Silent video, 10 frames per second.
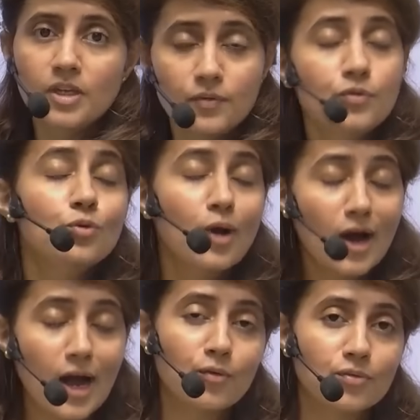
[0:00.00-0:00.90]
If you
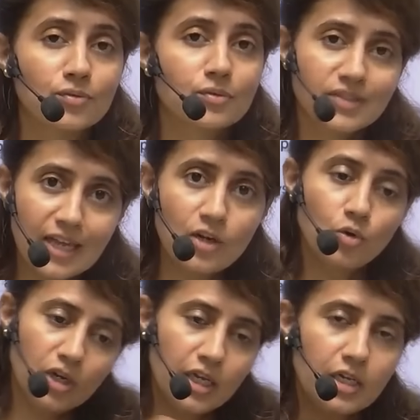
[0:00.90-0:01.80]
have, then
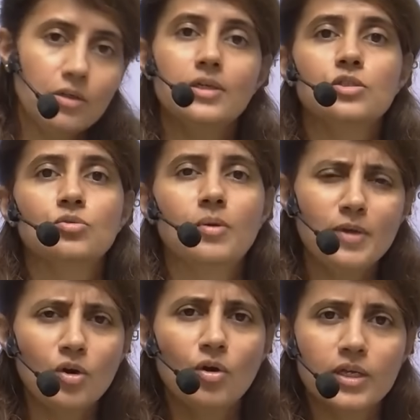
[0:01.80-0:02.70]
only in your resume,
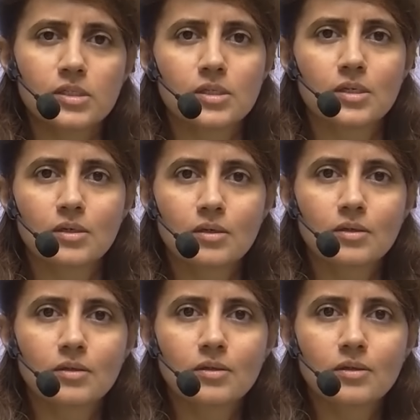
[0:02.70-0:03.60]
be honest.
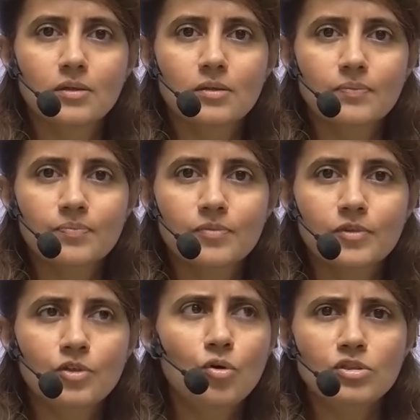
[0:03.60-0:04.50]

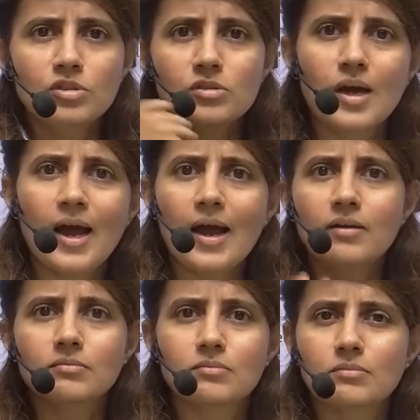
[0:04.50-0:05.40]
Don't just
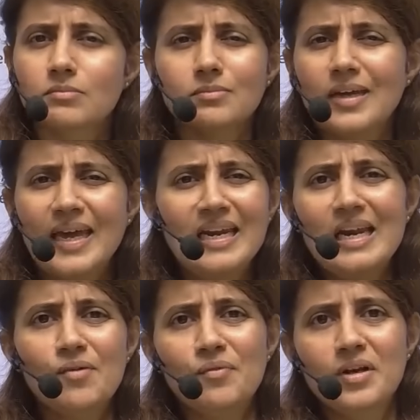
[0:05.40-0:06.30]
add
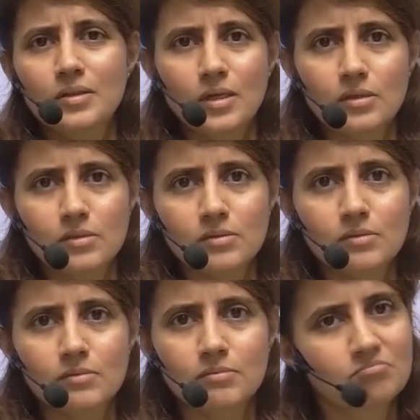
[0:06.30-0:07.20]
irrelevant things.